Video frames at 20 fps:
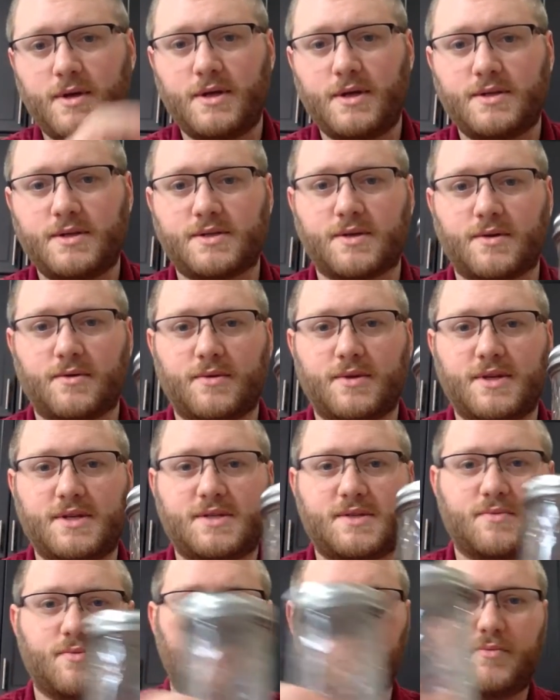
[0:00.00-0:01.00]
So
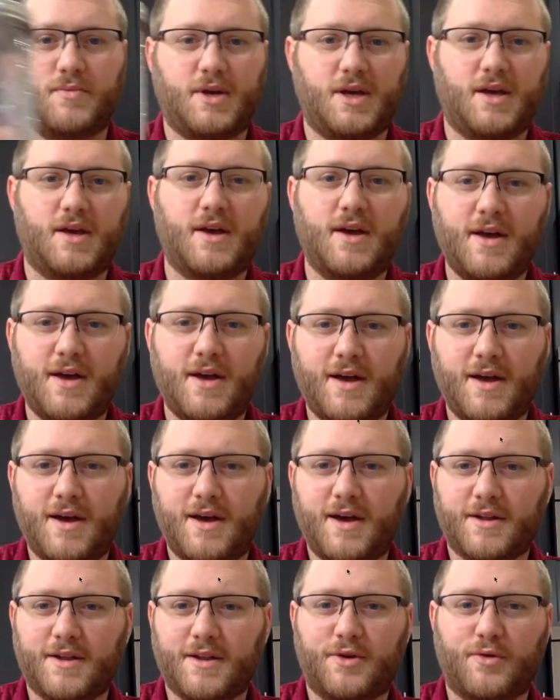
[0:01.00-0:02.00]
this will be
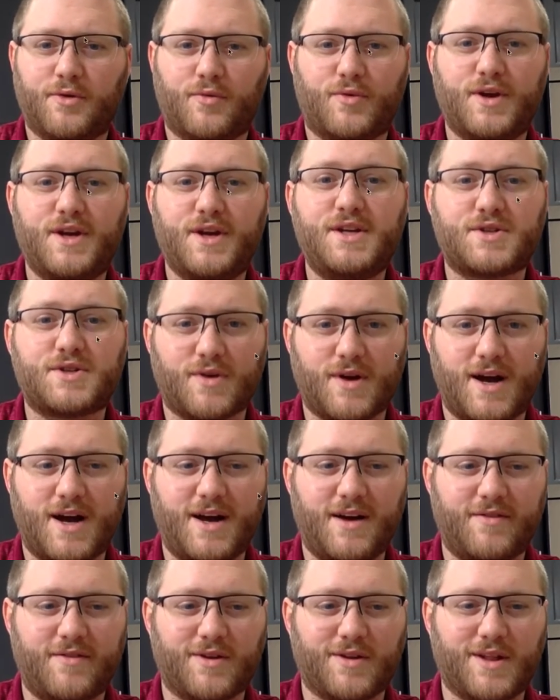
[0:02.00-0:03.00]
a little
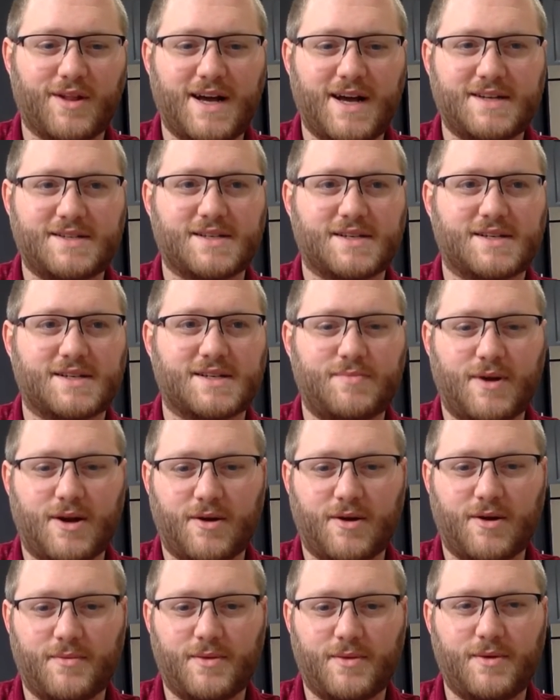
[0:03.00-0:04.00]
retry of our last
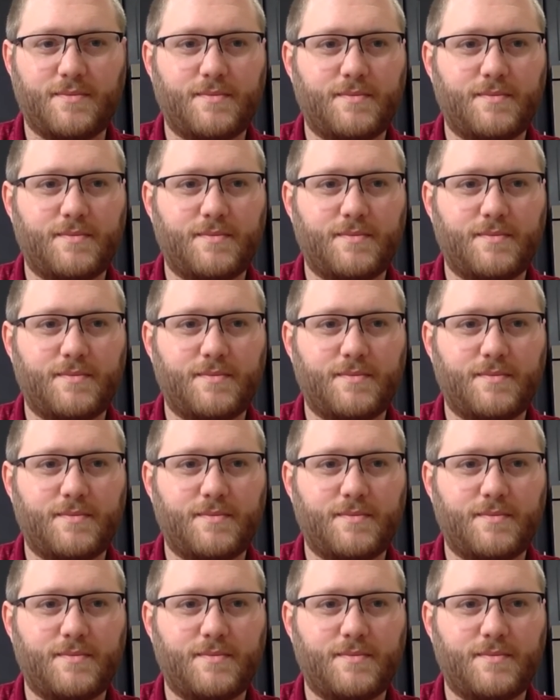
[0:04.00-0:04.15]
experiment.